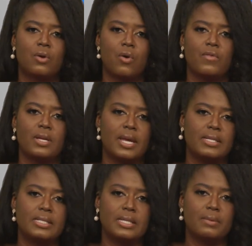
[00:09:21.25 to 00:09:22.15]

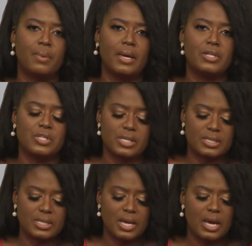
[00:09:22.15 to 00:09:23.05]
COVID-19 patients.